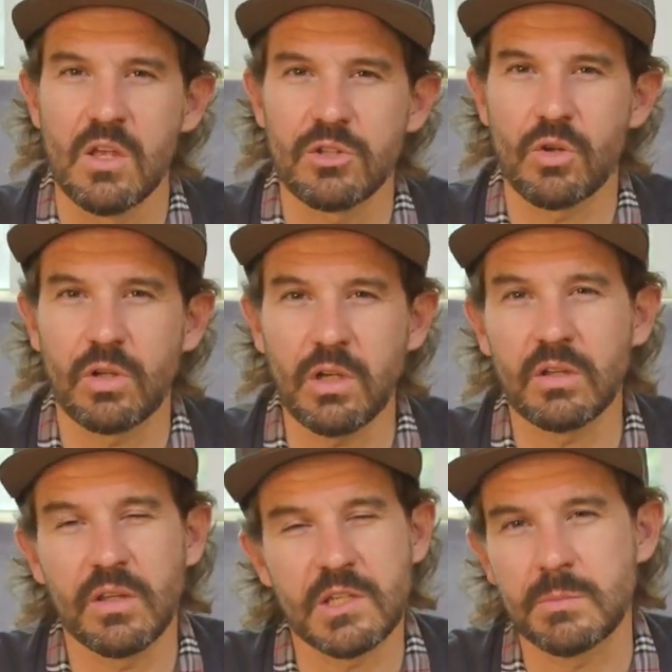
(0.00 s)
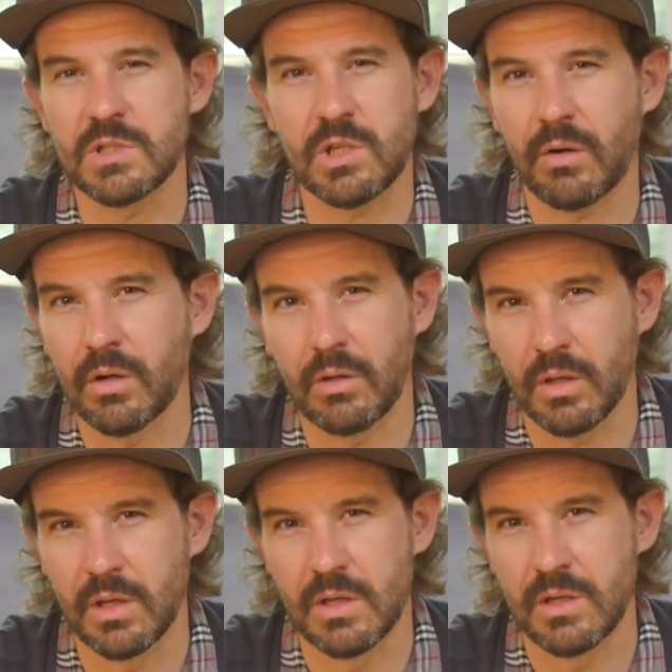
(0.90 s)
So clearly this material
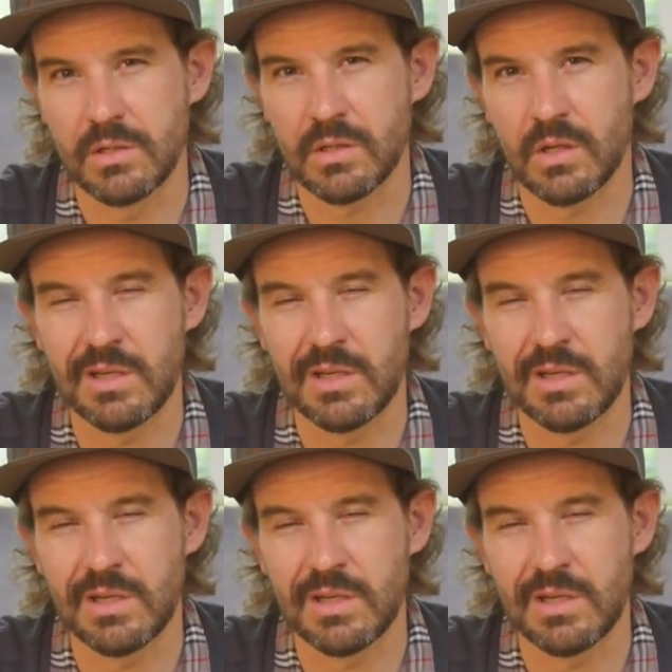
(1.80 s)
is